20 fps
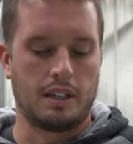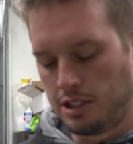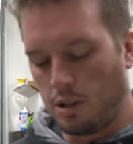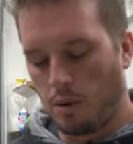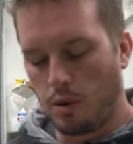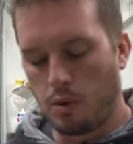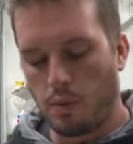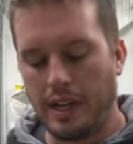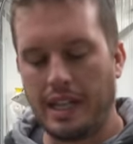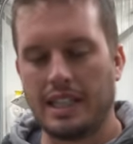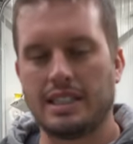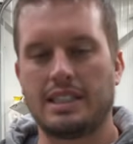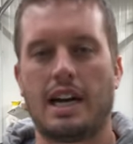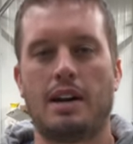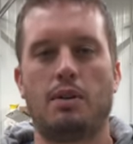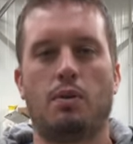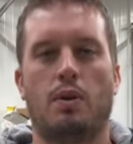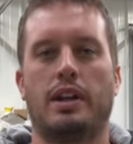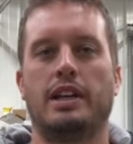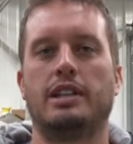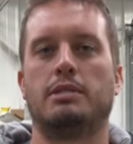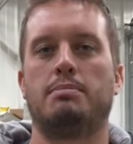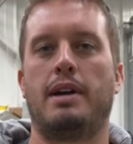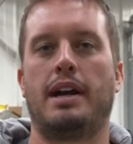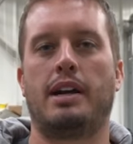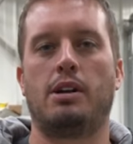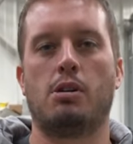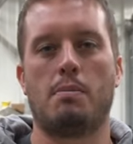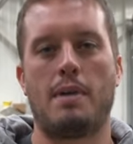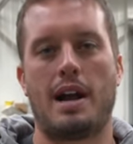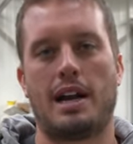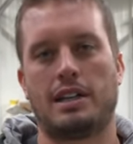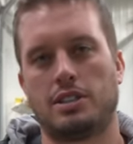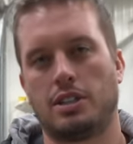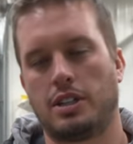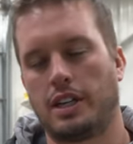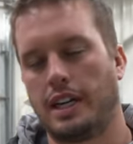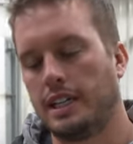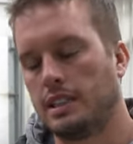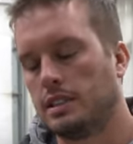So when we design one of these manual
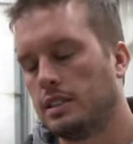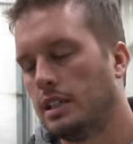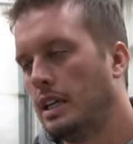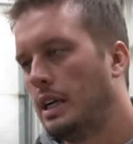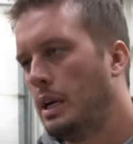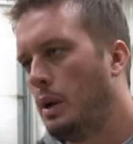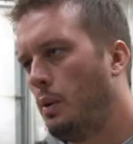master kits,